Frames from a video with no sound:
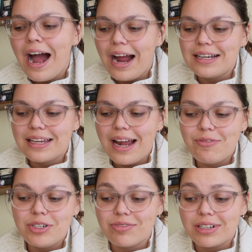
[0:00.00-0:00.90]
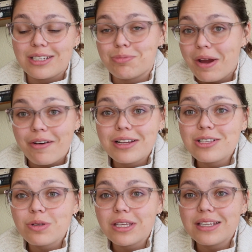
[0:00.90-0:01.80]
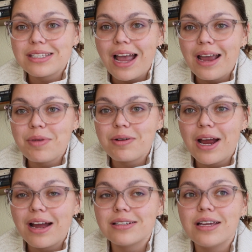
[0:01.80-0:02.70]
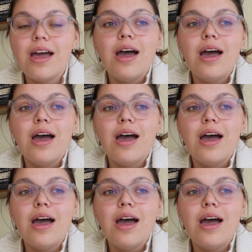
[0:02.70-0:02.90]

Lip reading: I did have a different experience with it this time around,